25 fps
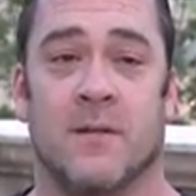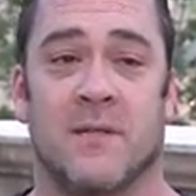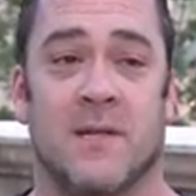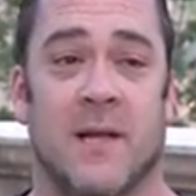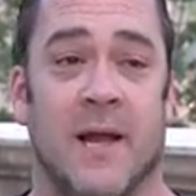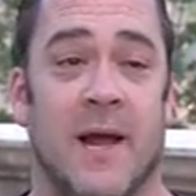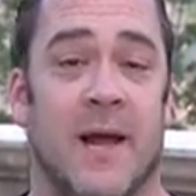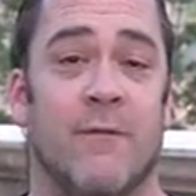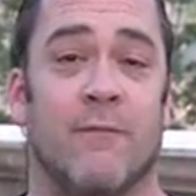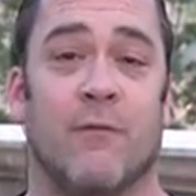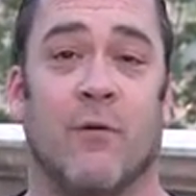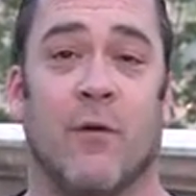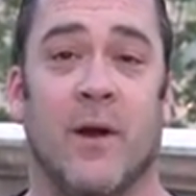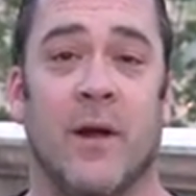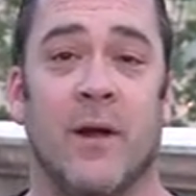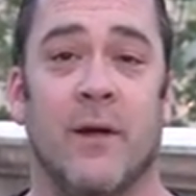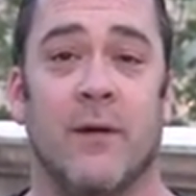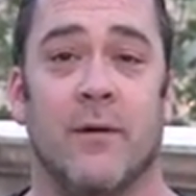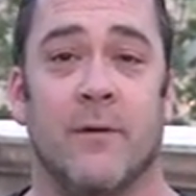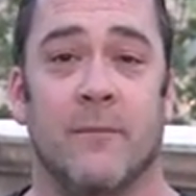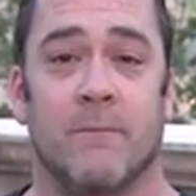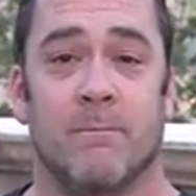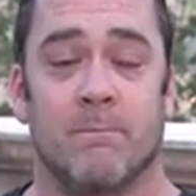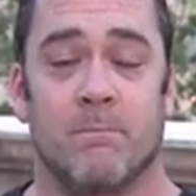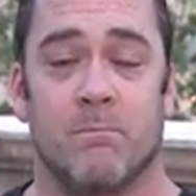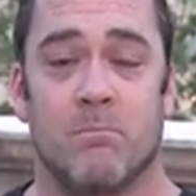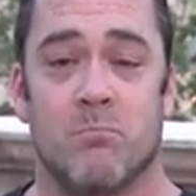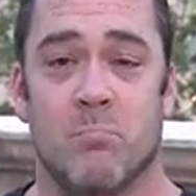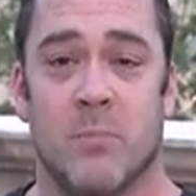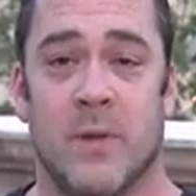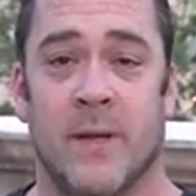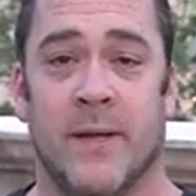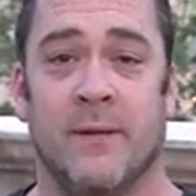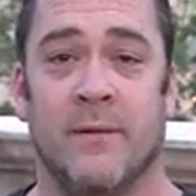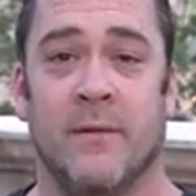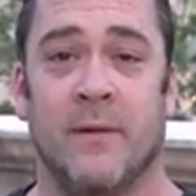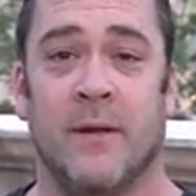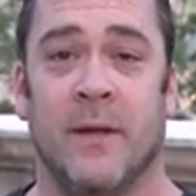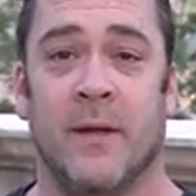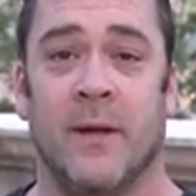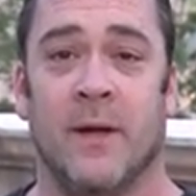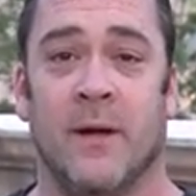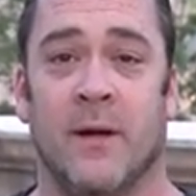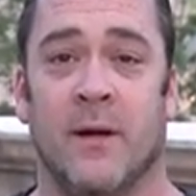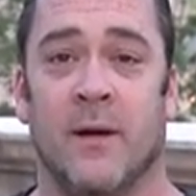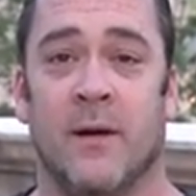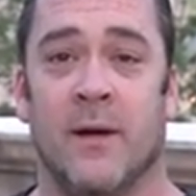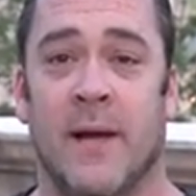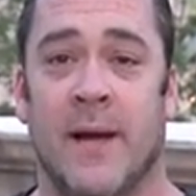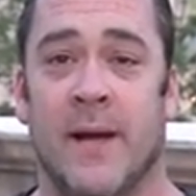slavery in the
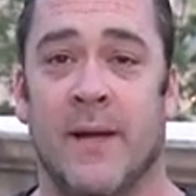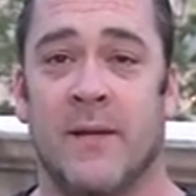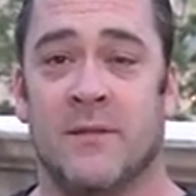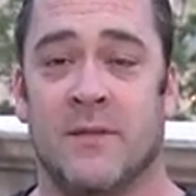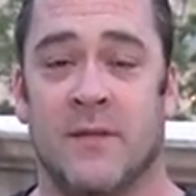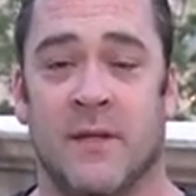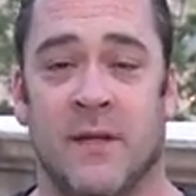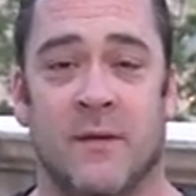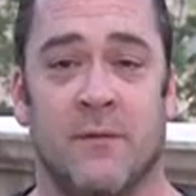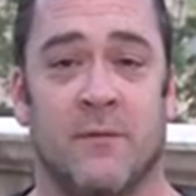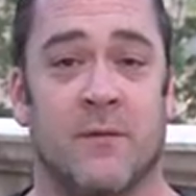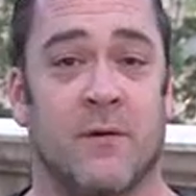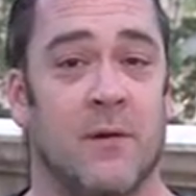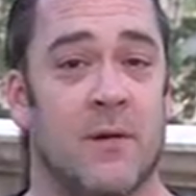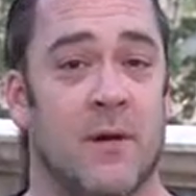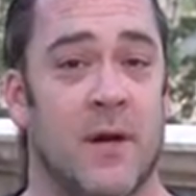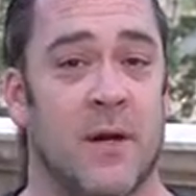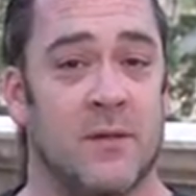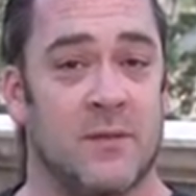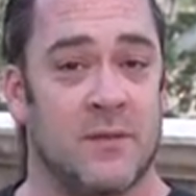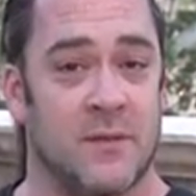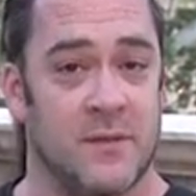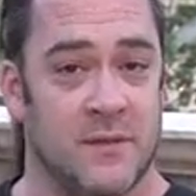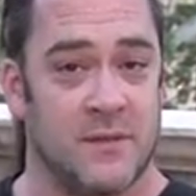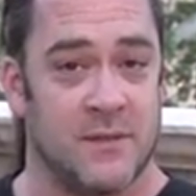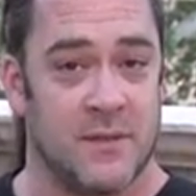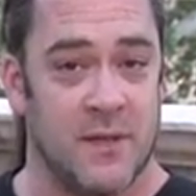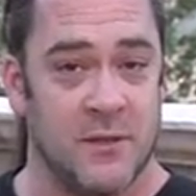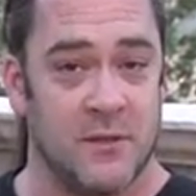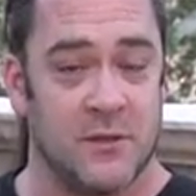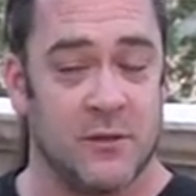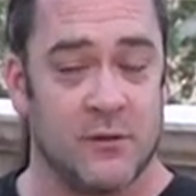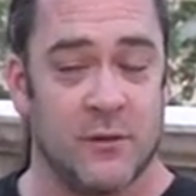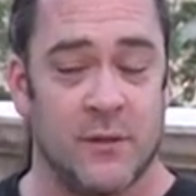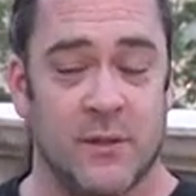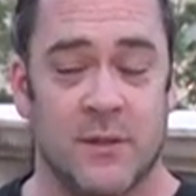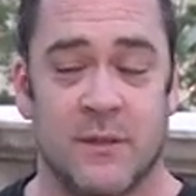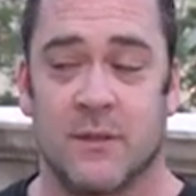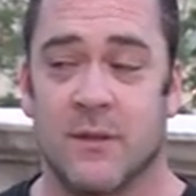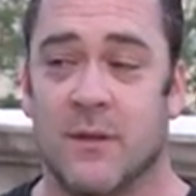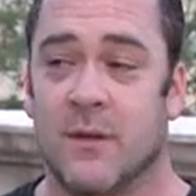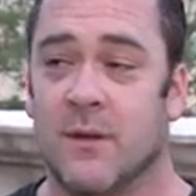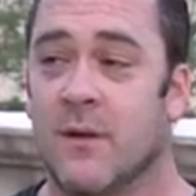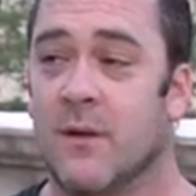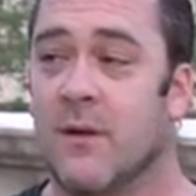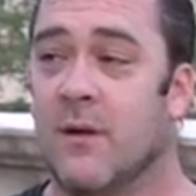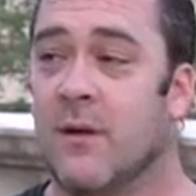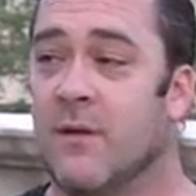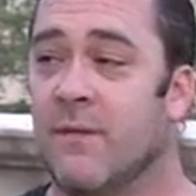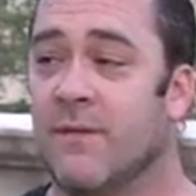18th and 19th centuries,
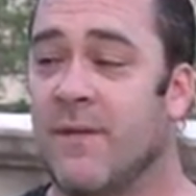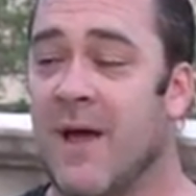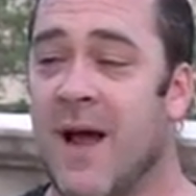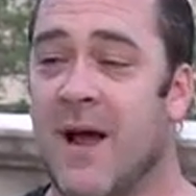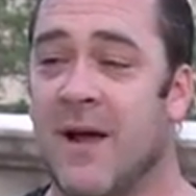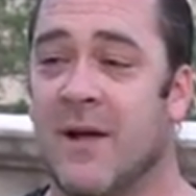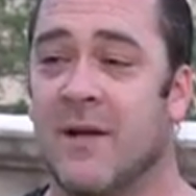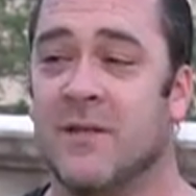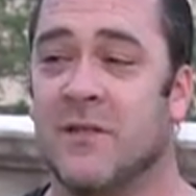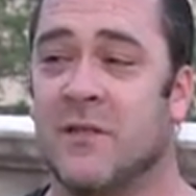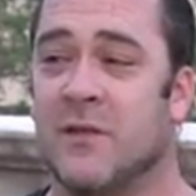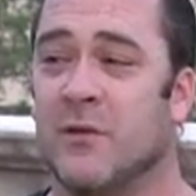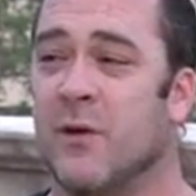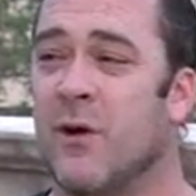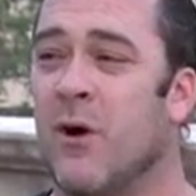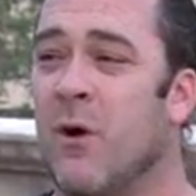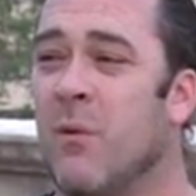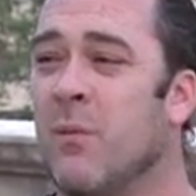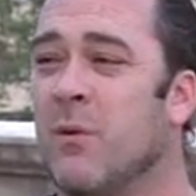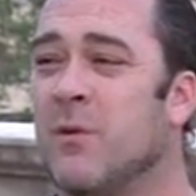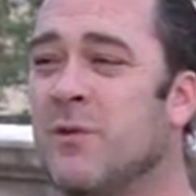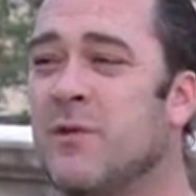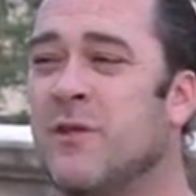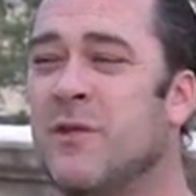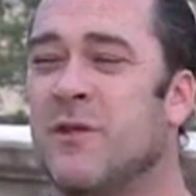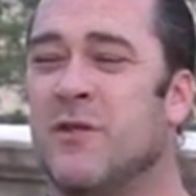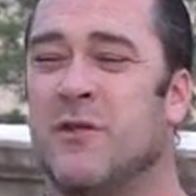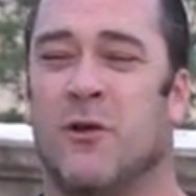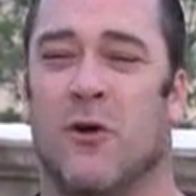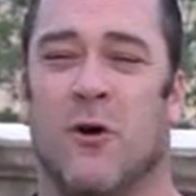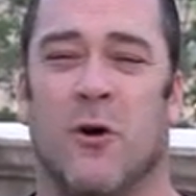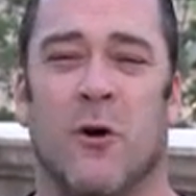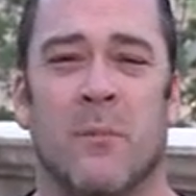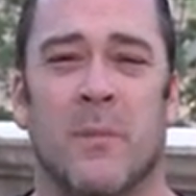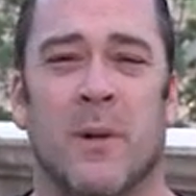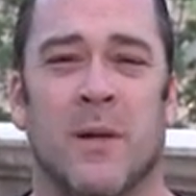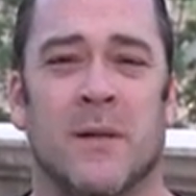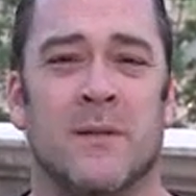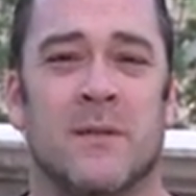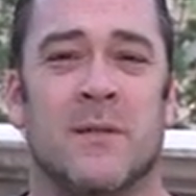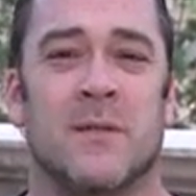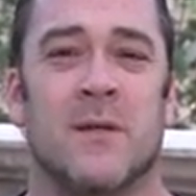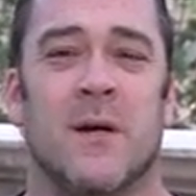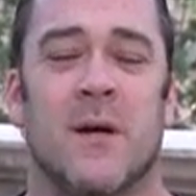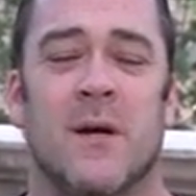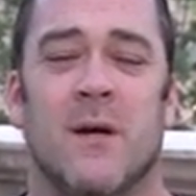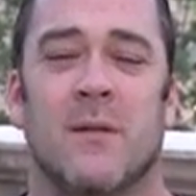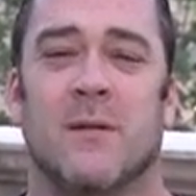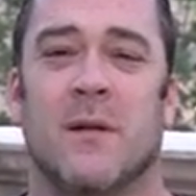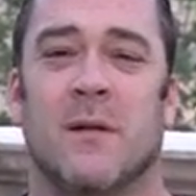that history almost
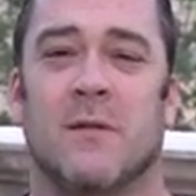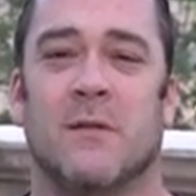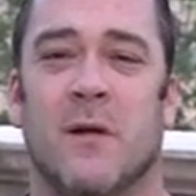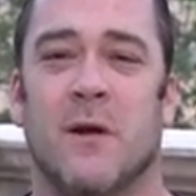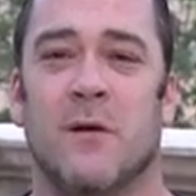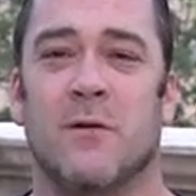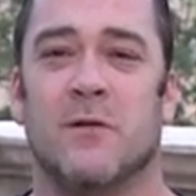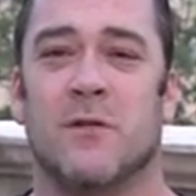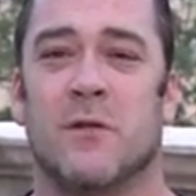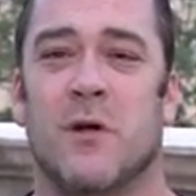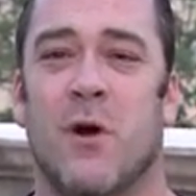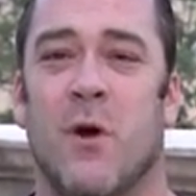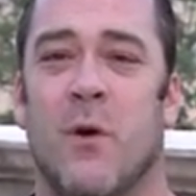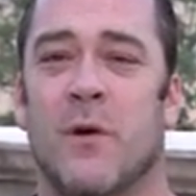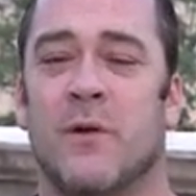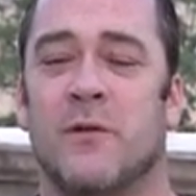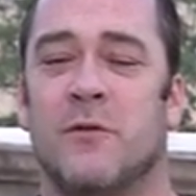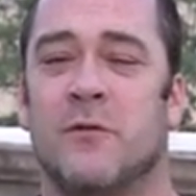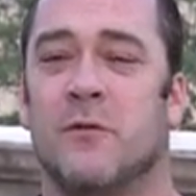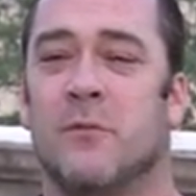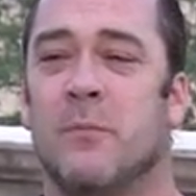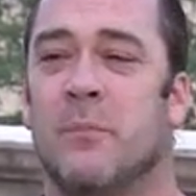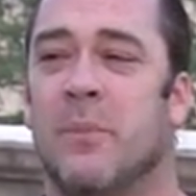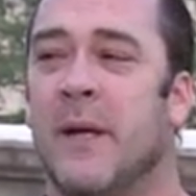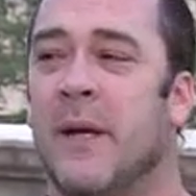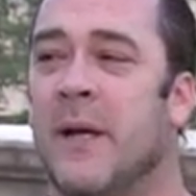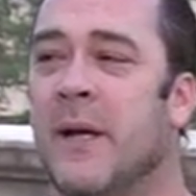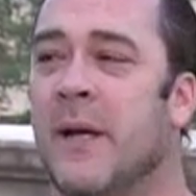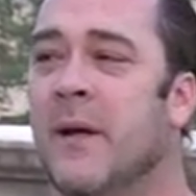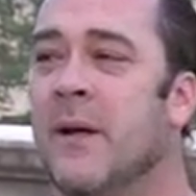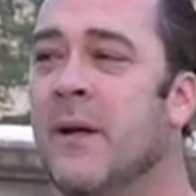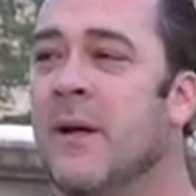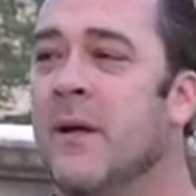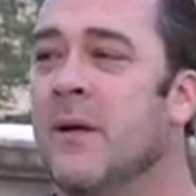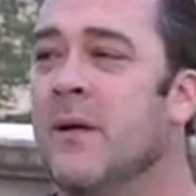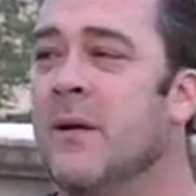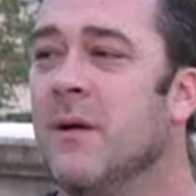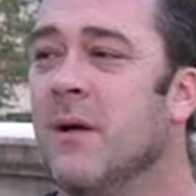determines that there's going to be